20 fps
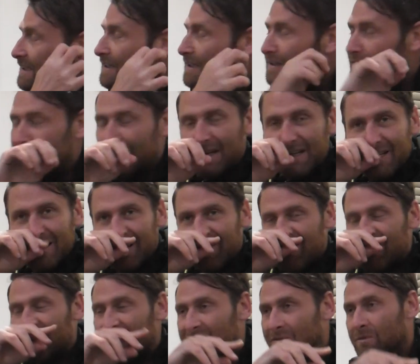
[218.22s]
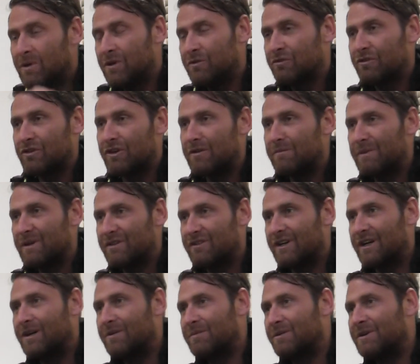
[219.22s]
And then obviously Will's going to miss
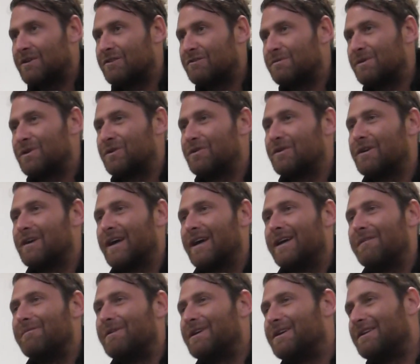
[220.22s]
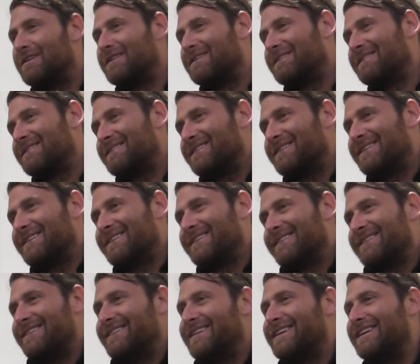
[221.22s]
out because we couldn't get him
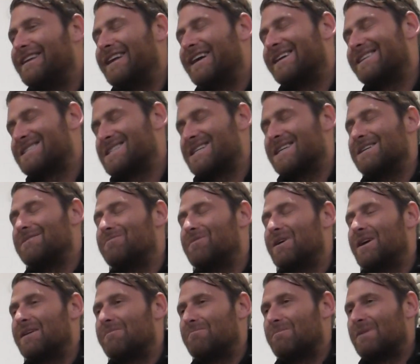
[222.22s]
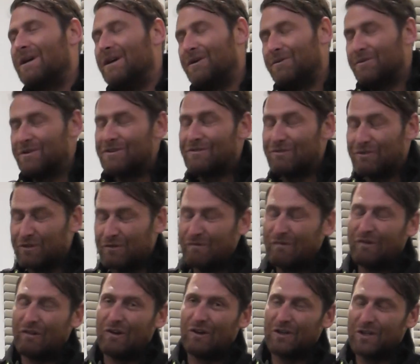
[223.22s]
in that same game, which was
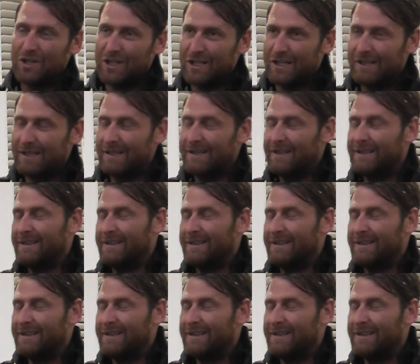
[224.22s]
unfortunate.